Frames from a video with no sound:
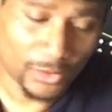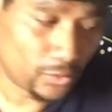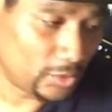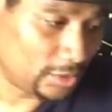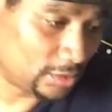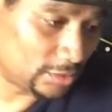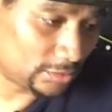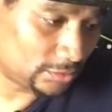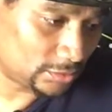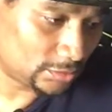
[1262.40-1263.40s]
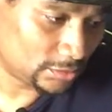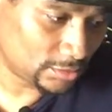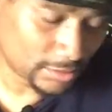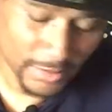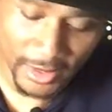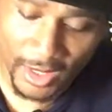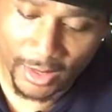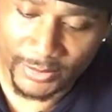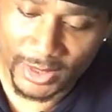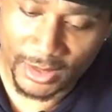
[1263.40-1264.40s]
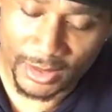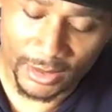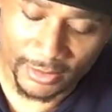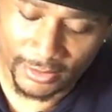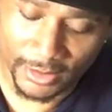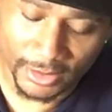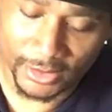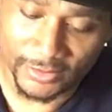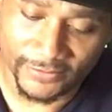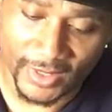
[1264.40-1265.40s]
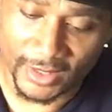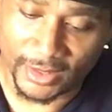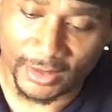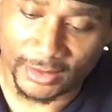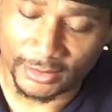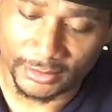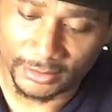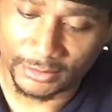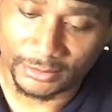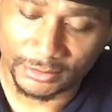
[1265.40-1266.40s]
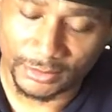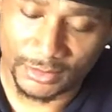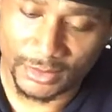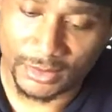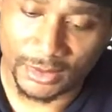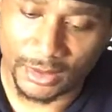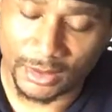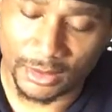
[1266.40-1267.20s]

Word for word: Will I gotta be a good father? Let's see.